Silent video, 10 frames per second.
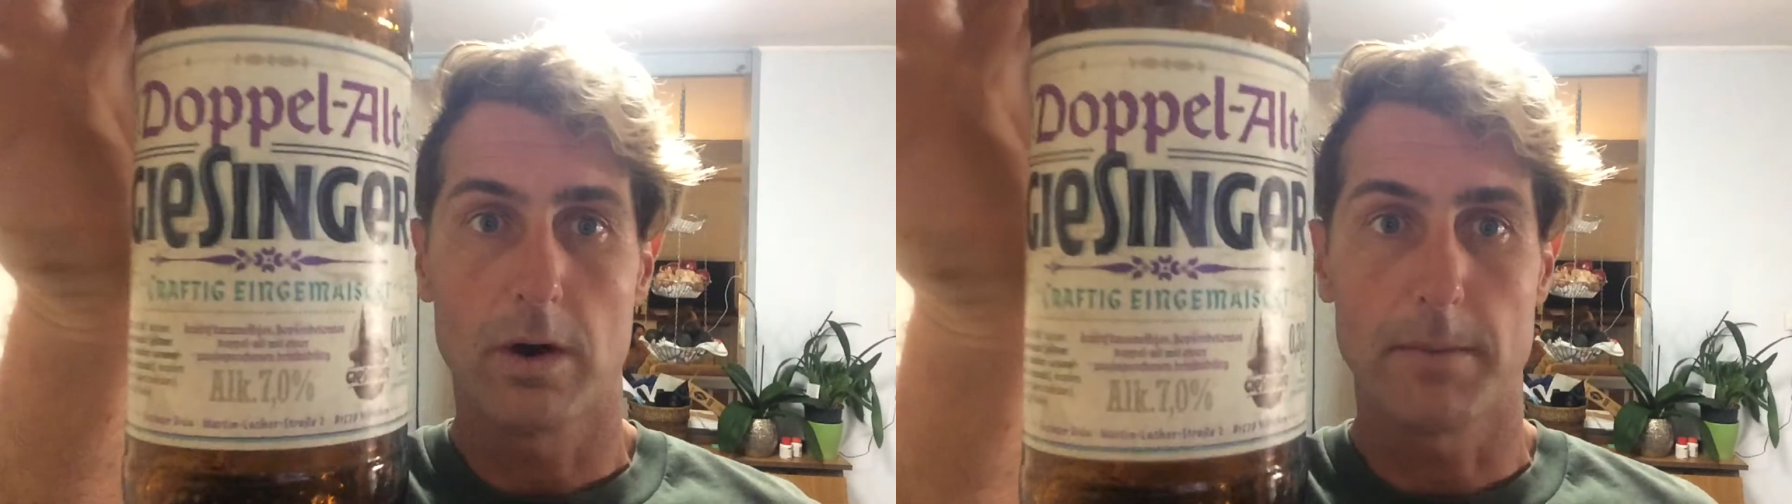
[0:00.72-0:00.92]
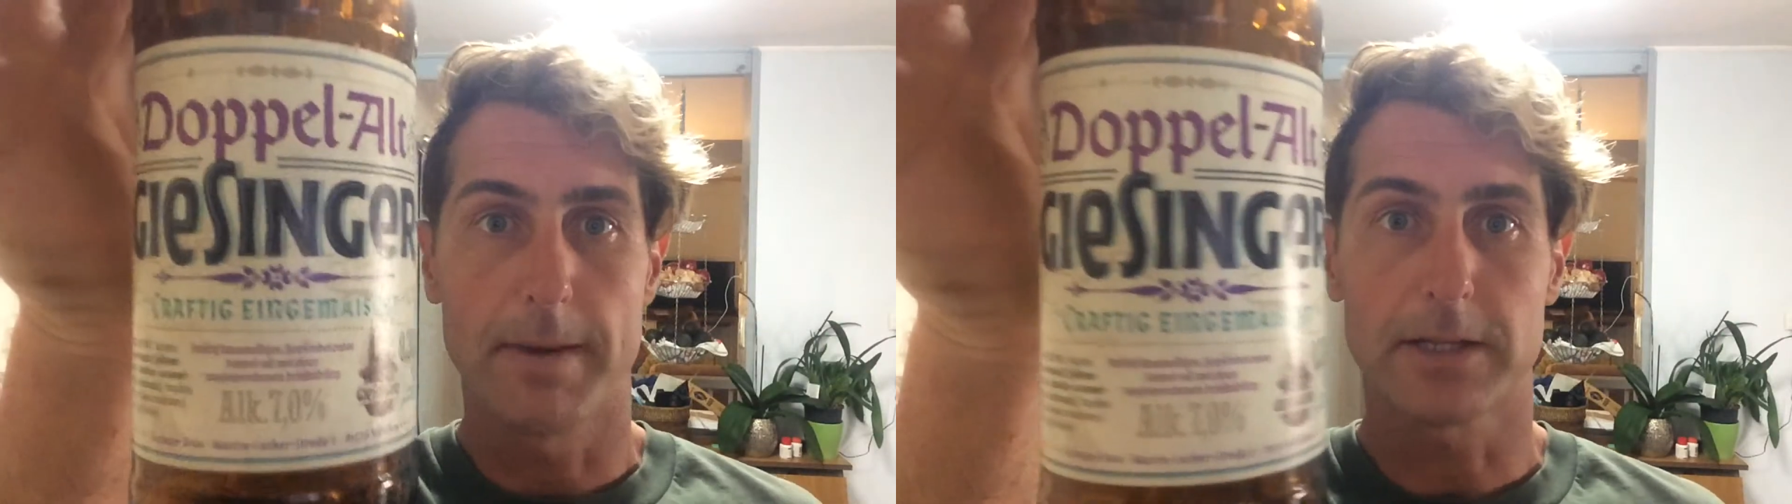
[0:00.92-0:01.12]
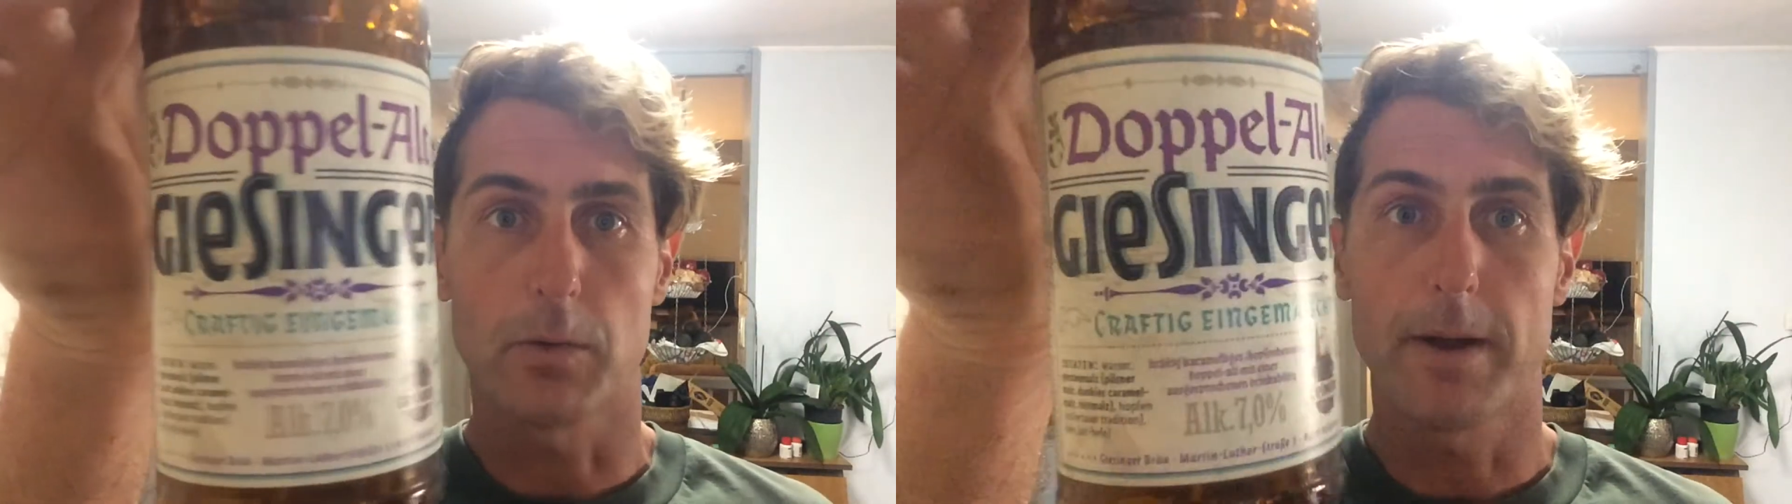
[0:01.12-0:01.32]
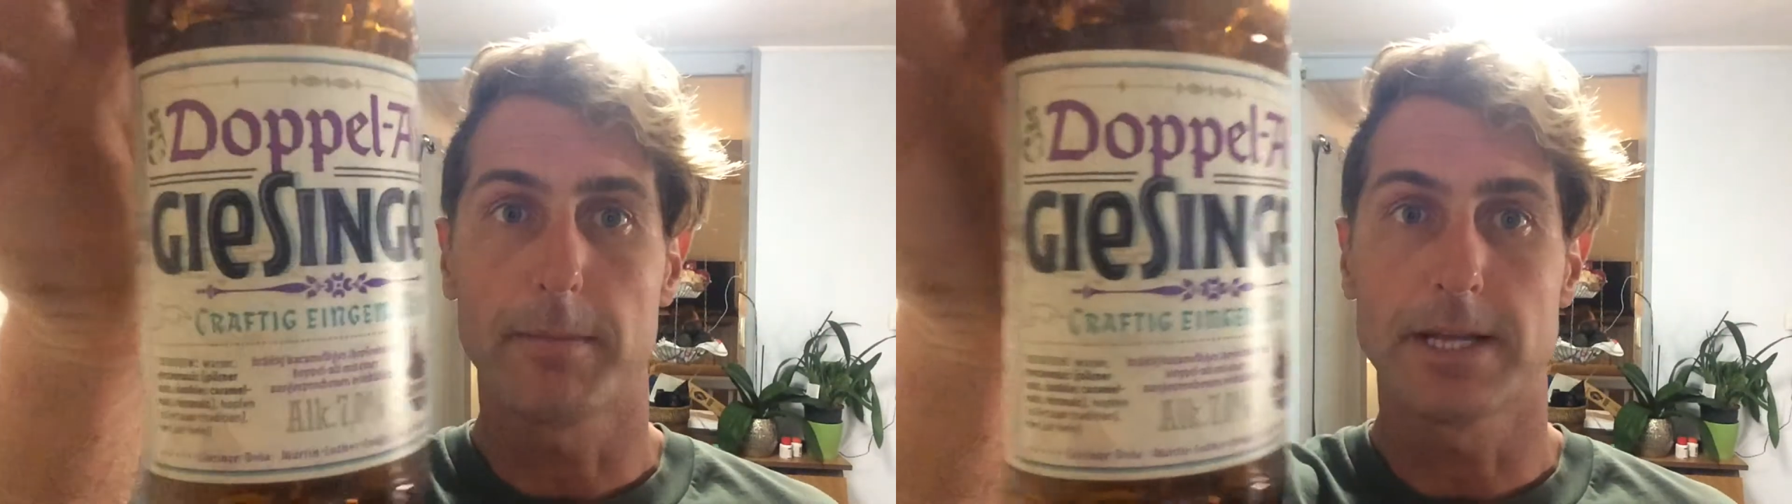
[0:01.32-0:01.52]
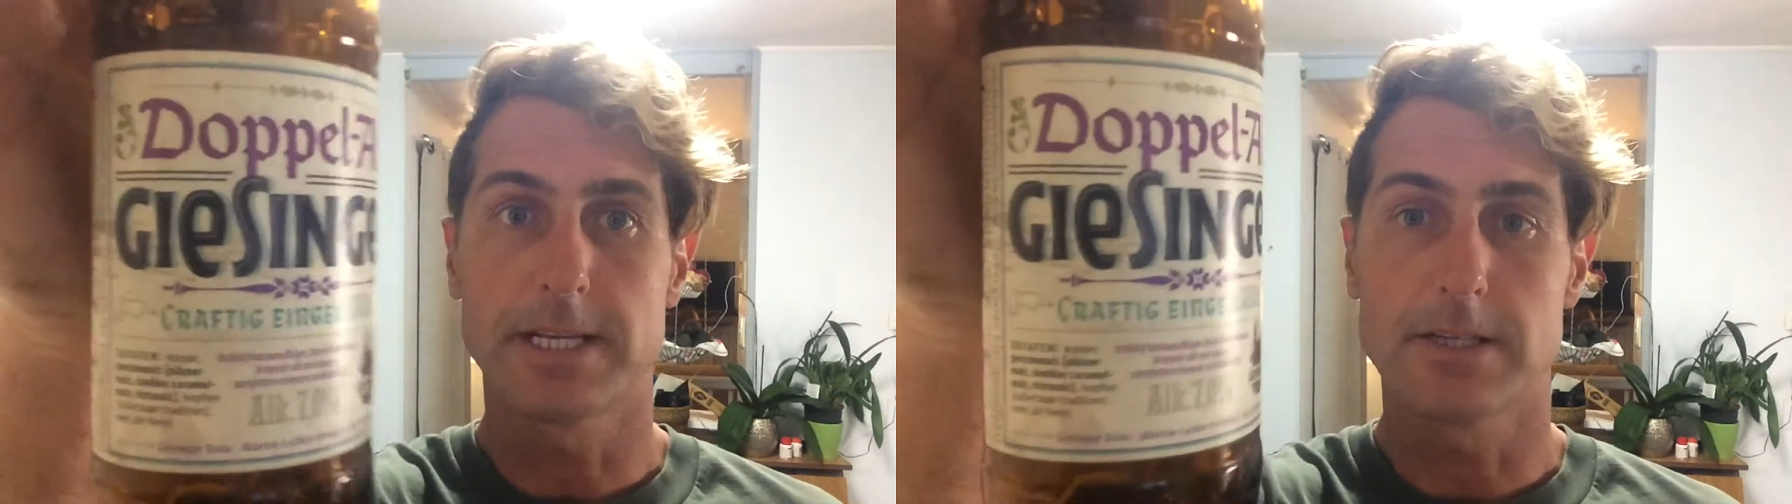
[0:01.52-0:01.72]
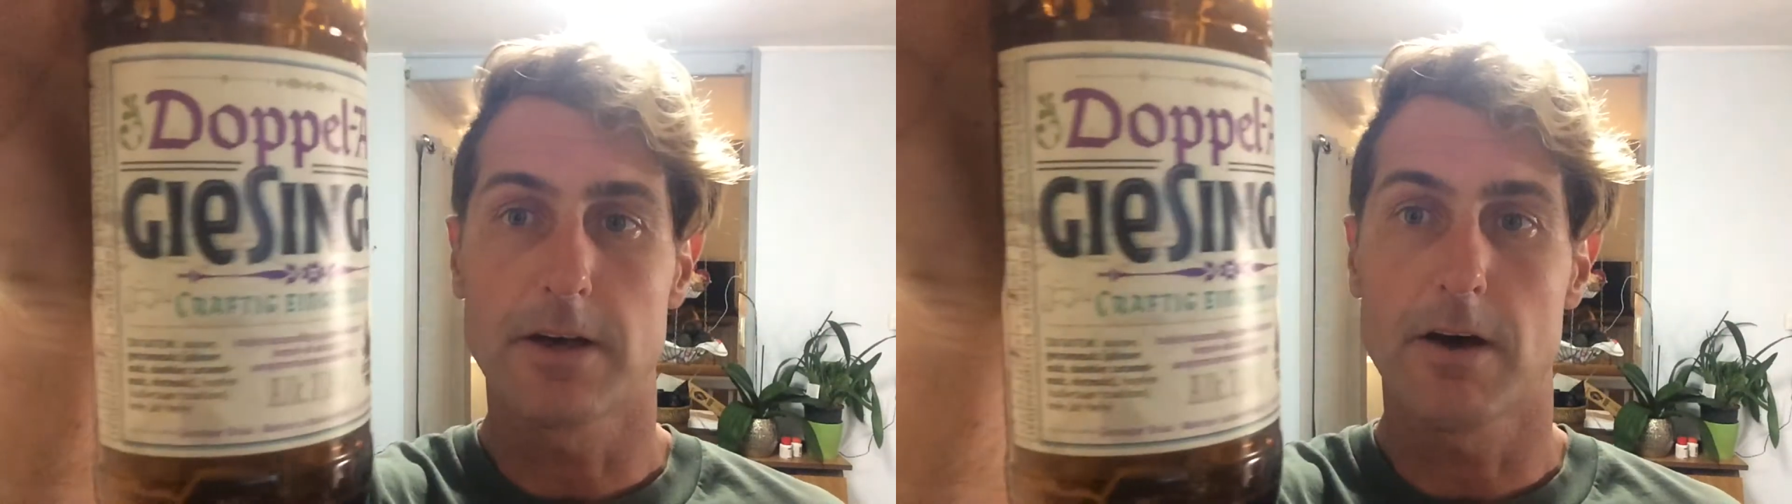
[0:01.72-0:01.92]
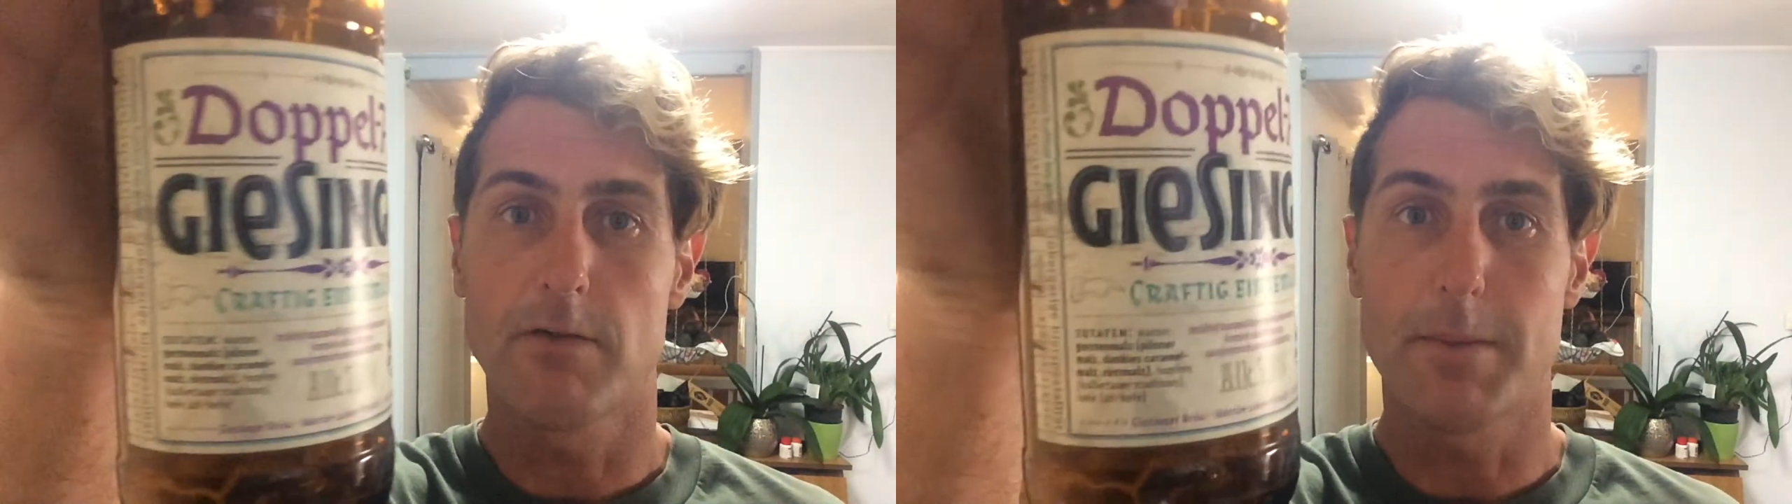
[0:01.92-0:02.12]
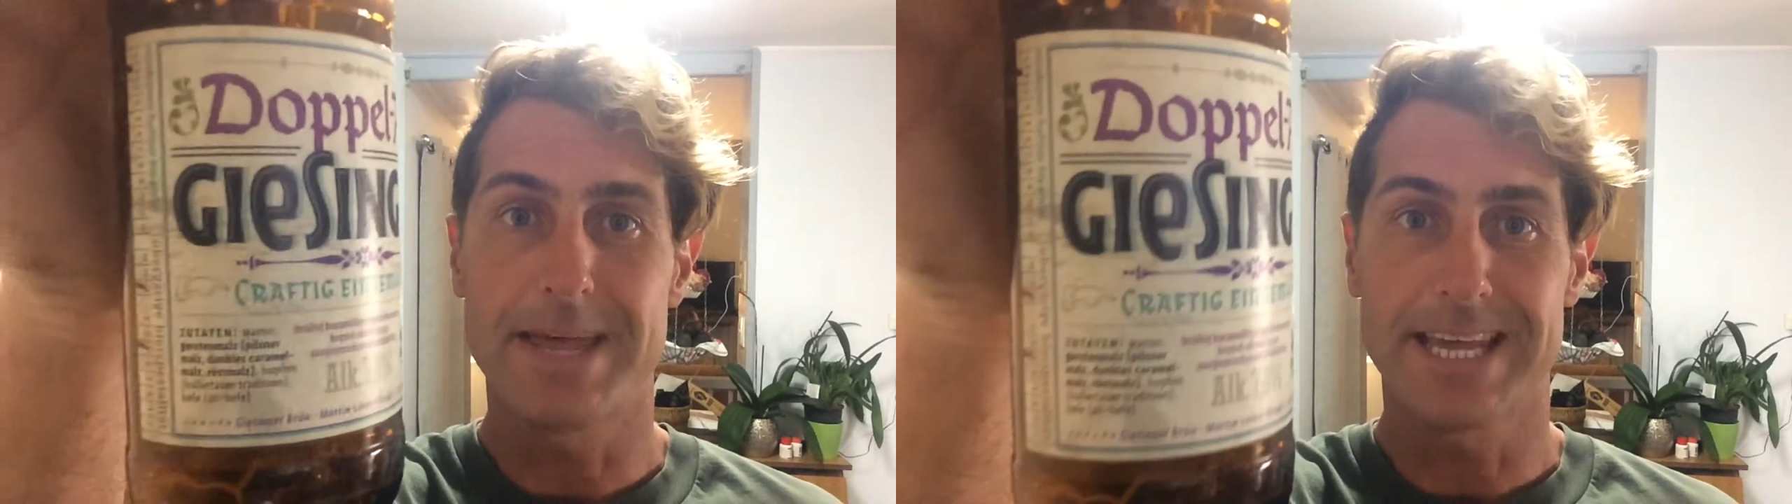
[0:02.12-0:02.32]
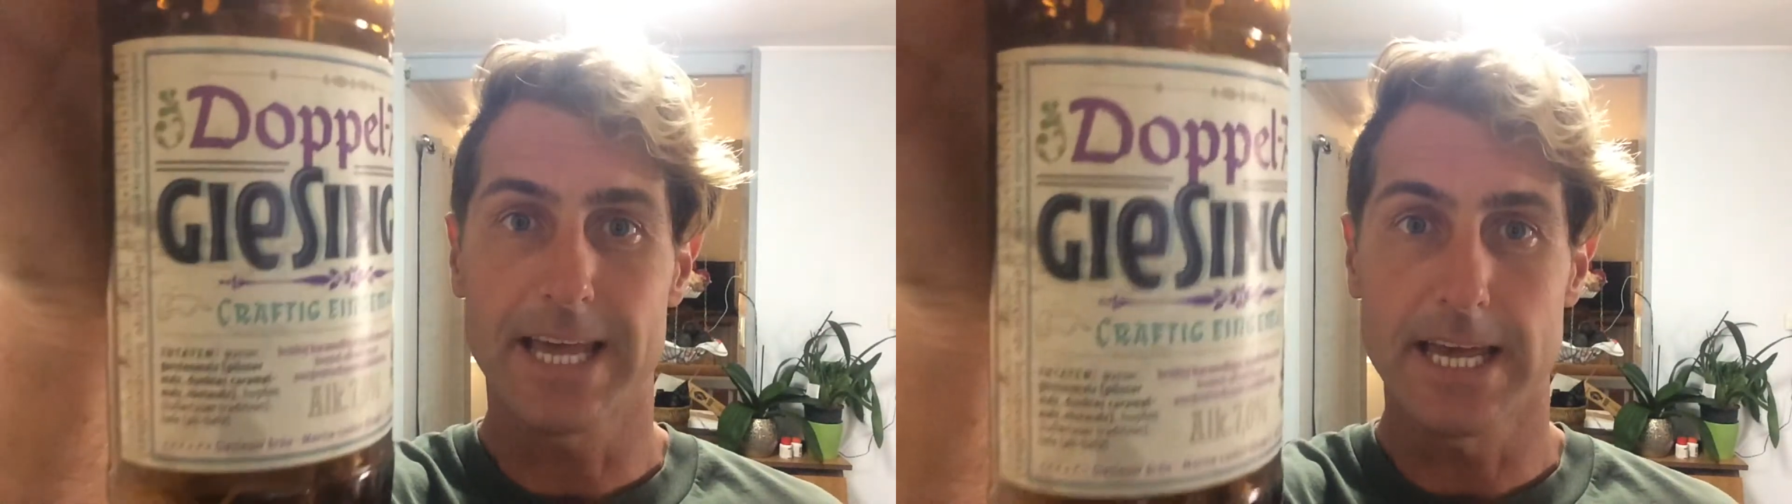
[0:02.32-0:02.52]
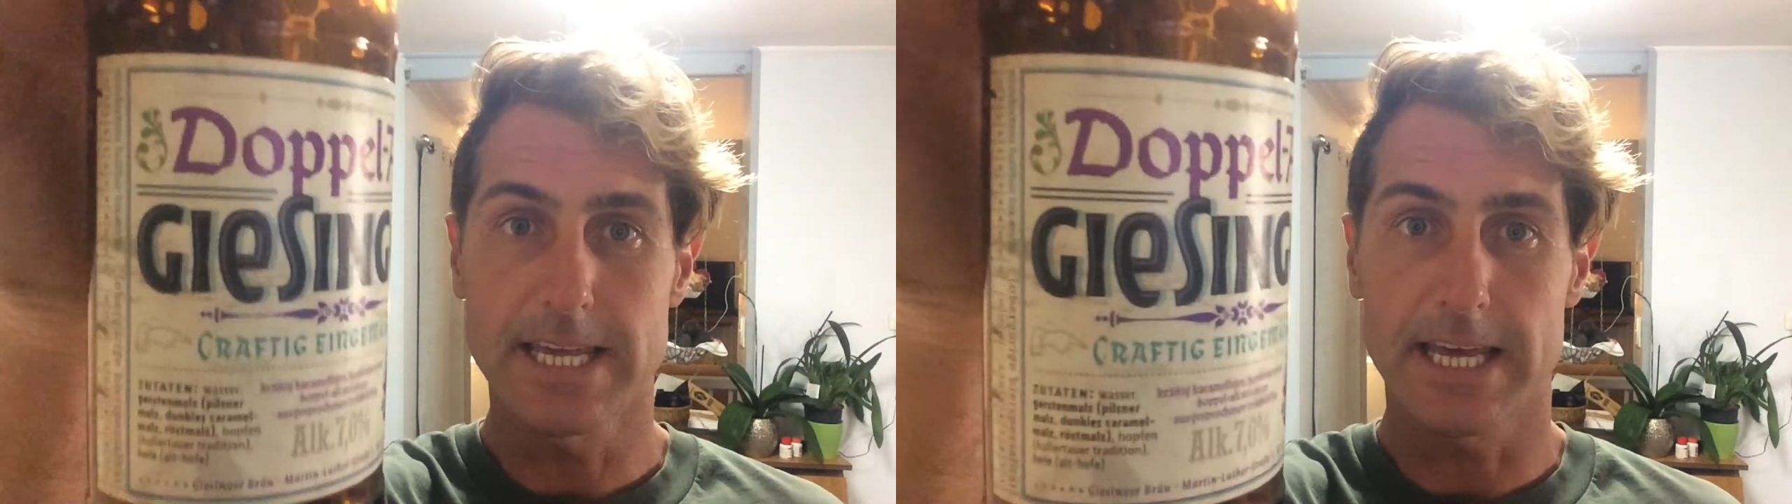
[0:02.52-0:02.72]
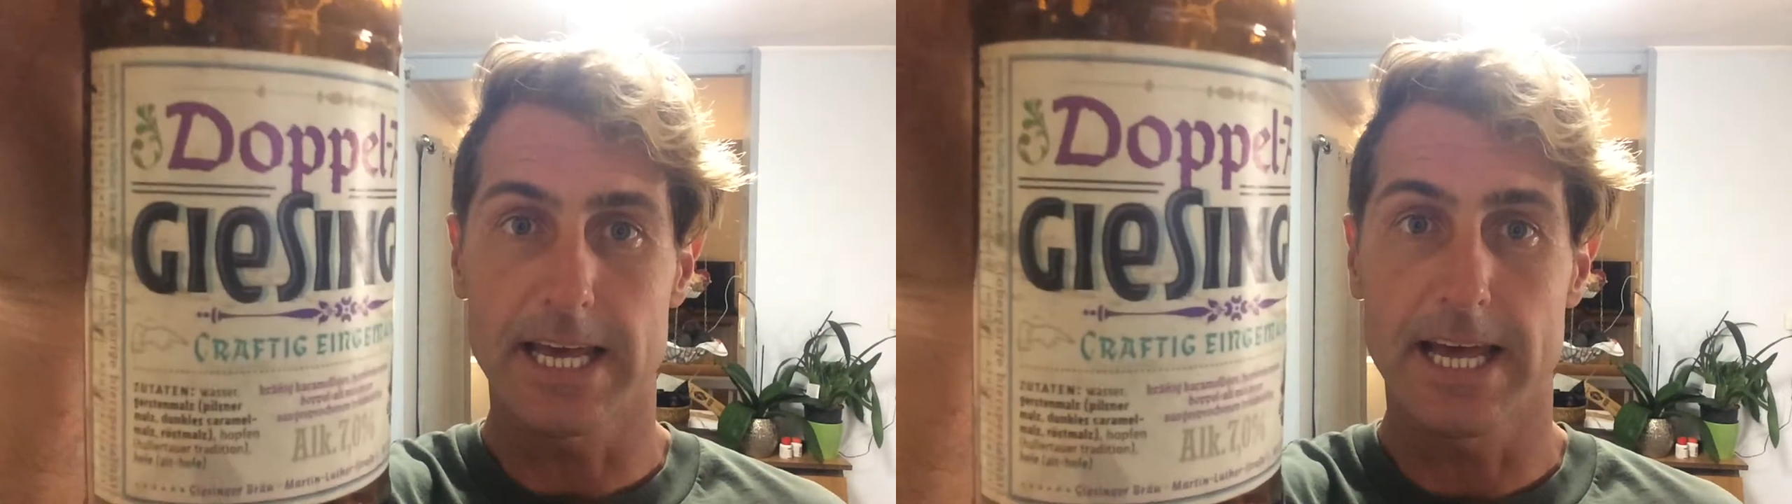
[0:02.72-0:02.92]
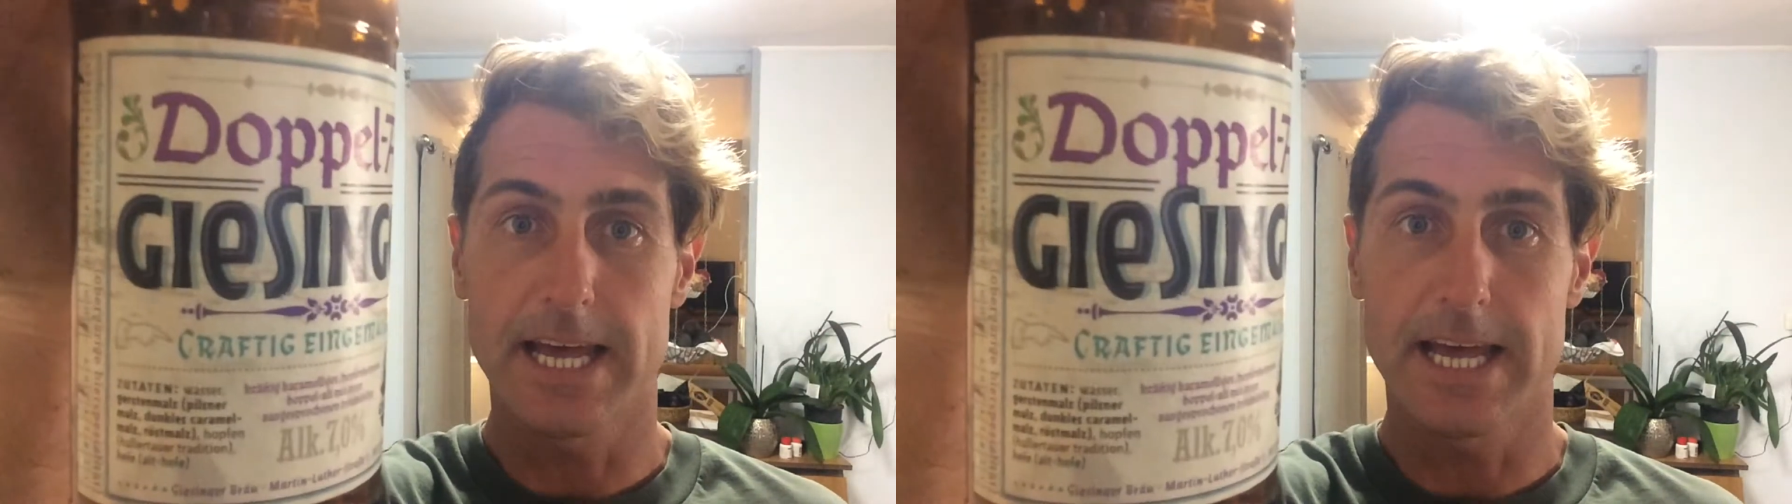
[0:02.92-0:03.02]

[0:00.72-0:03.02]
Welcome back to Ramblings of a Beer Geek,